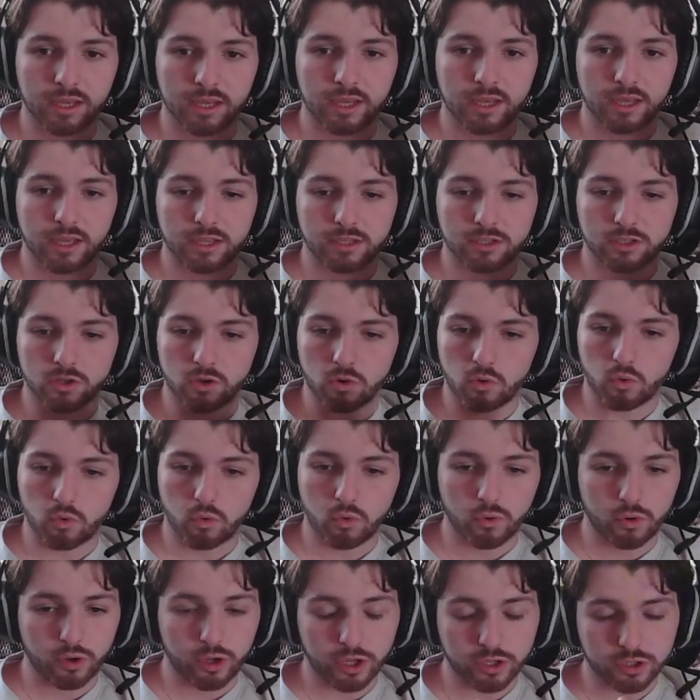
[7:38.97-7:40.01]
So
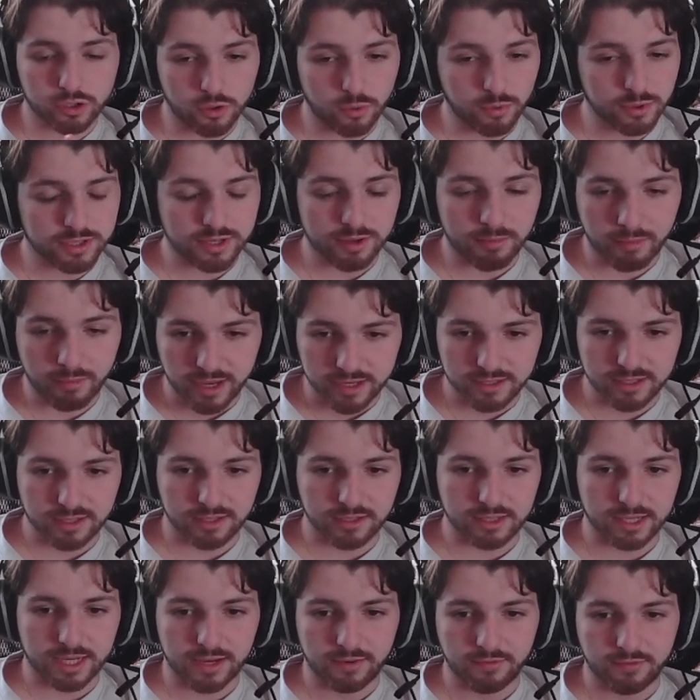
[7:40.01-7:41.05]
it's always amazing
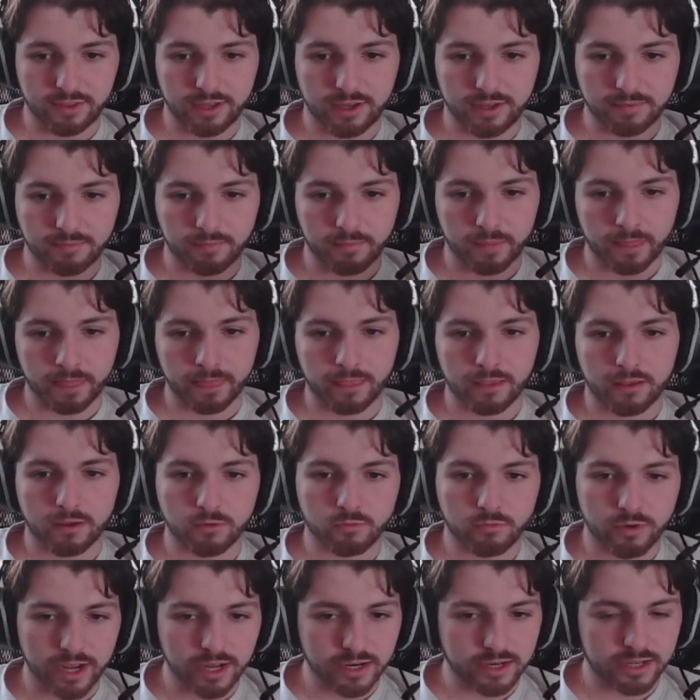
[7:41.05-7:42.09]
to have that.
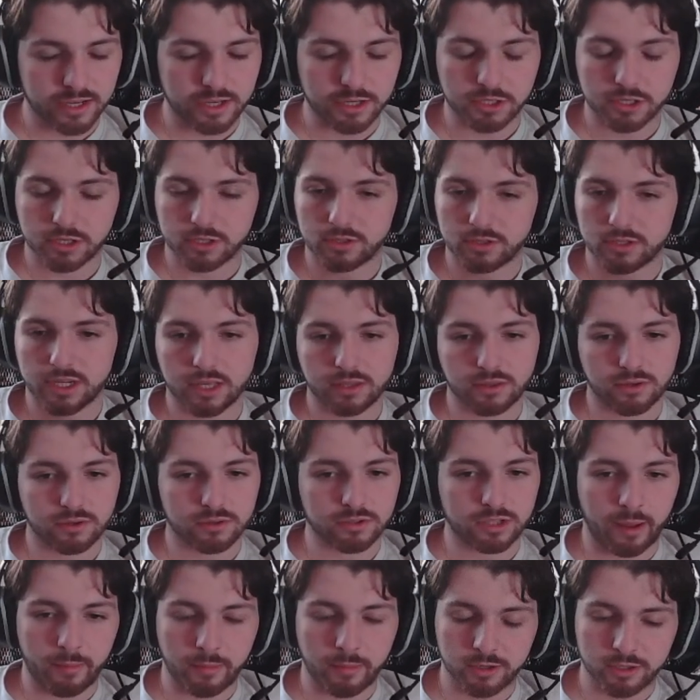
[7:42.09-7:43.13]
Red is just to get those
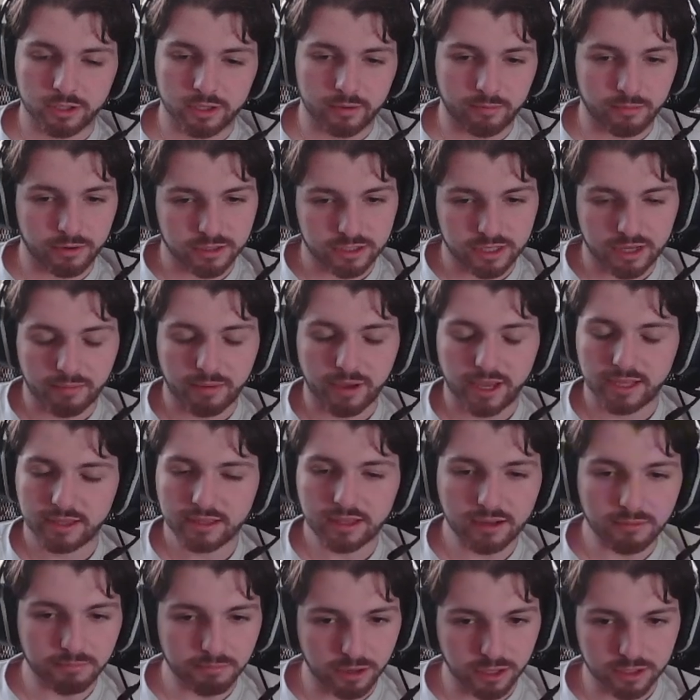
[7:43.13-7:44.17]
damage numbers up, hit
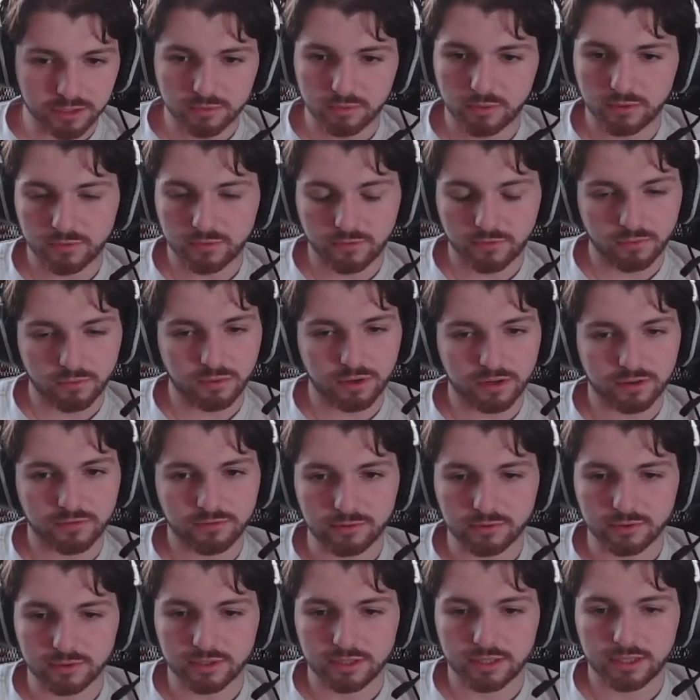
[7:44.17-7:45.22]
that Buzzwole for
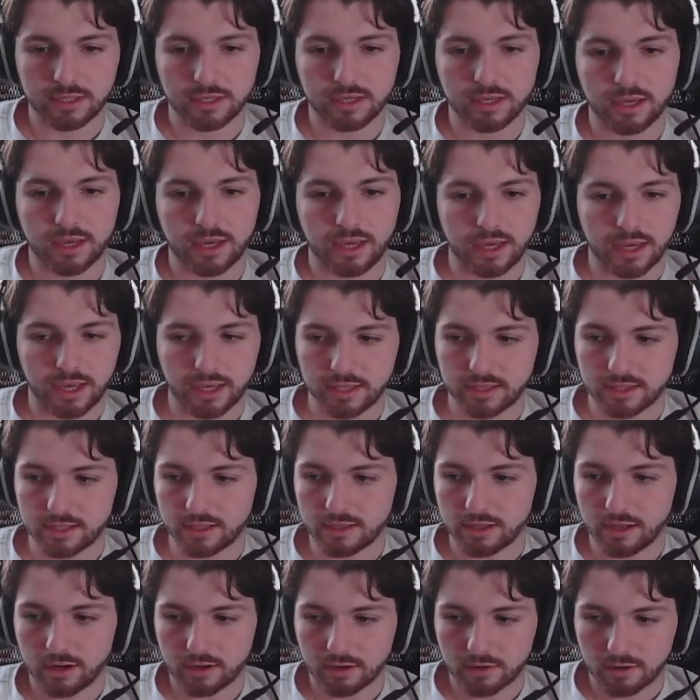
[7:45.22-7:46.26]
140, hit
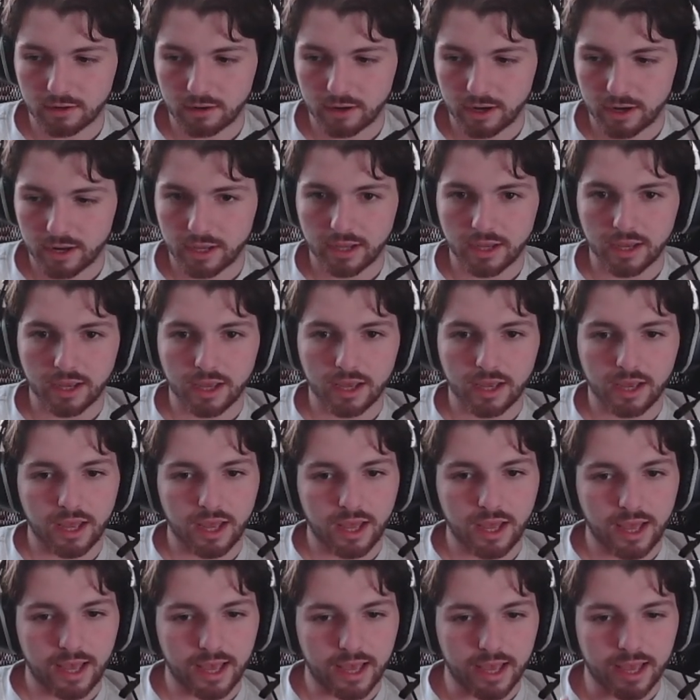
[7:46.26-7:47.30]
Darkrai,
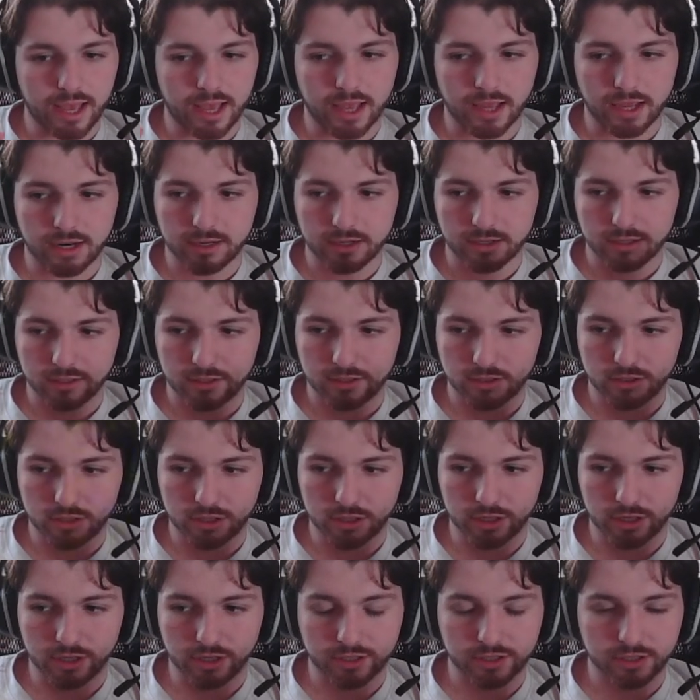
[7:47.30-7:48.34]
and
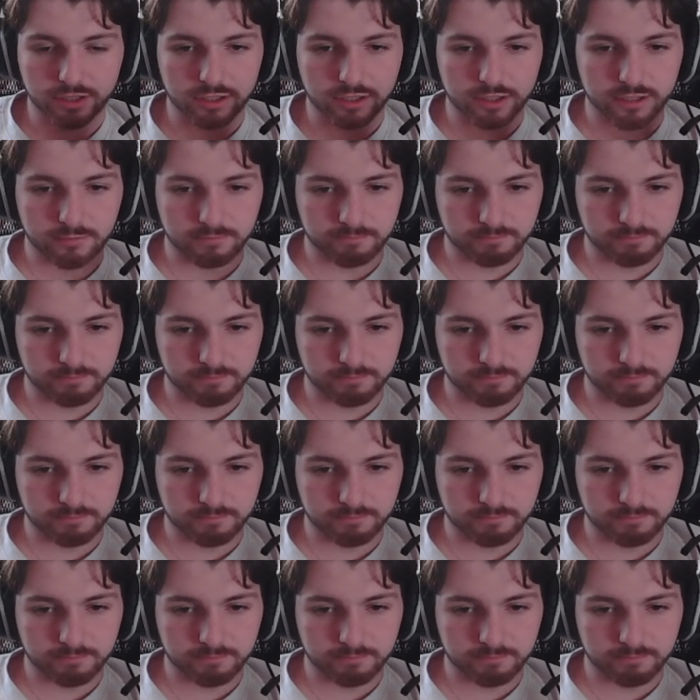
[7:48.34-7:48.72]
just